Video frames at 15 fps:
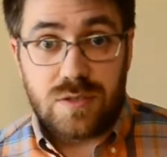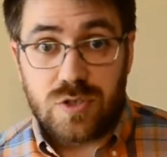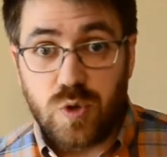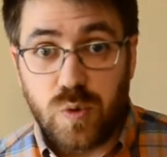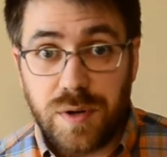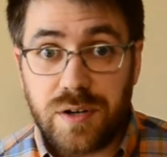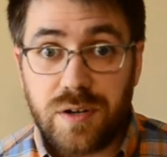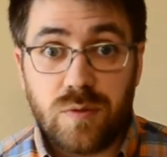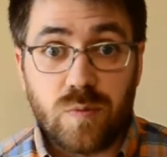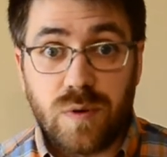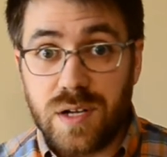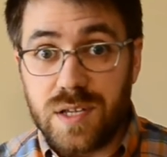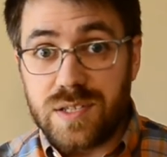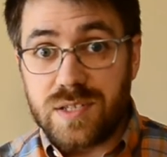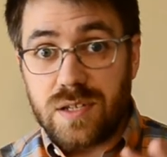Twitter
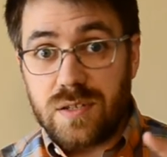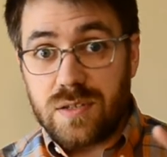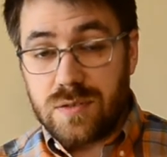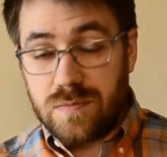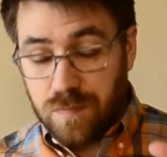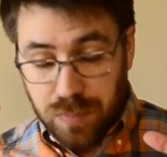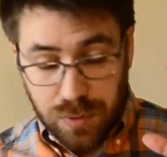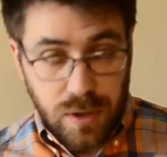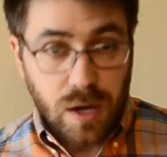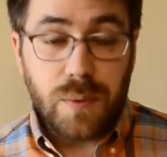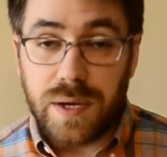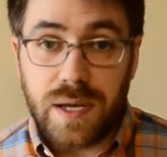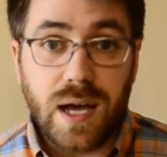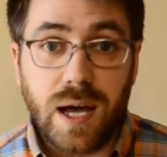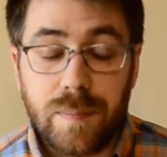was
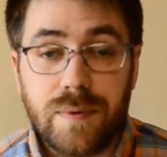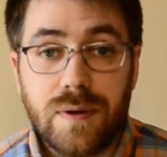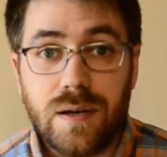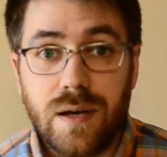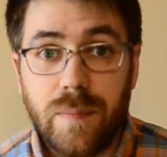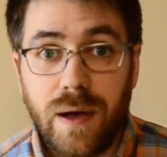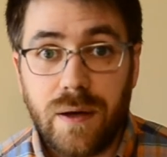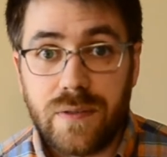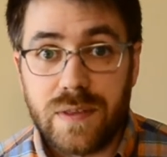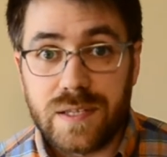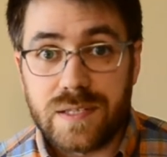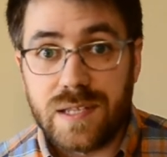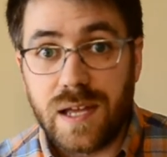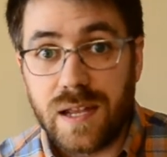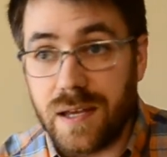blowing up about
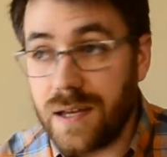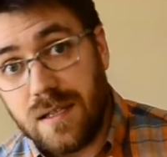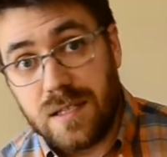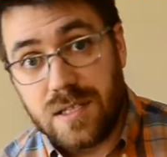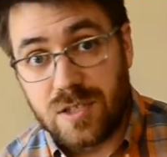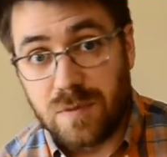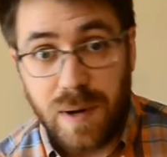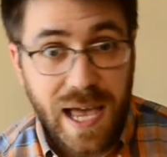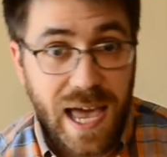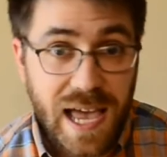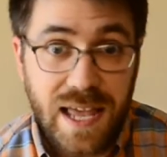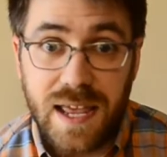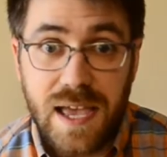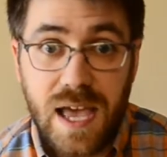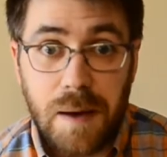this data. So by
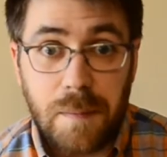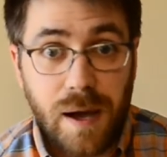8 a.m.